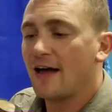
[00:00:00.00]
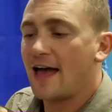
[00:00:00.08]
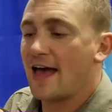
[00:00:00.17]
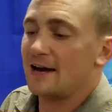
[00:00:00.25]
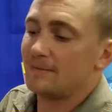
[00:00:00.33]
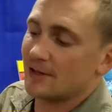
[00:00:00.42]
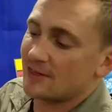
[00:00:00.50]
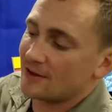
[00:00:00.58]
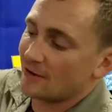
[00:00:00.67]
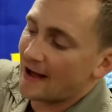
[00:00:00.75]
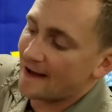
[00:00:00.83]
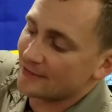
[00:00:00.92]
head, but
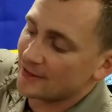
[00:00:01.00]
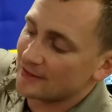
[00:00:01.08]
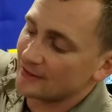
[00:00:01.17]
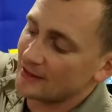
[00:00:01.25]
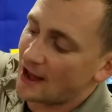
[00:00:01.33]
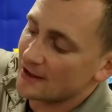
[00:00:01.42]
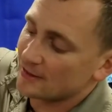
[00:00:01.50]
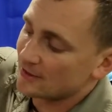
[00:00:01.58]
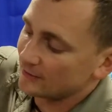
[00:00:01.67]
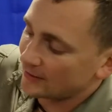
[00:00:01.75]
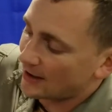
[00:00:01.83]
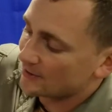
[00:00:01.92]
still have this nice,
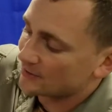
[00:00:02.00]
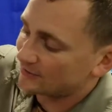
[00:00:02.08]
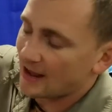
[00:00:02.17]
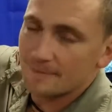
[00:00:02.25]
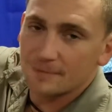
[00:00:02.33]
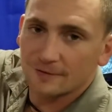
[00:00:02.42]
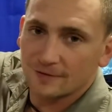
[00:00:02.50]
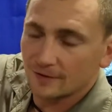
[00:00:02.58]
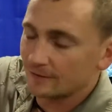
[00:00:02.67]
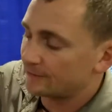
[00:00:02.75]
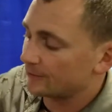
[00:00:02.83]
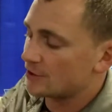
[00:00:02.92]
nice taper
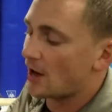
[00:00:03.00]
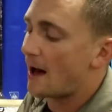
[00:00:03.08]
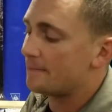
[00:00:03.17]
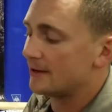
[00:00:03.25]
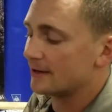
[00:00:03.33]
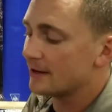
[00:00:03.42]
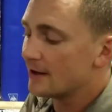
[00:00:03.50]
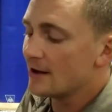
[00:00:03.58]
for, for chopping.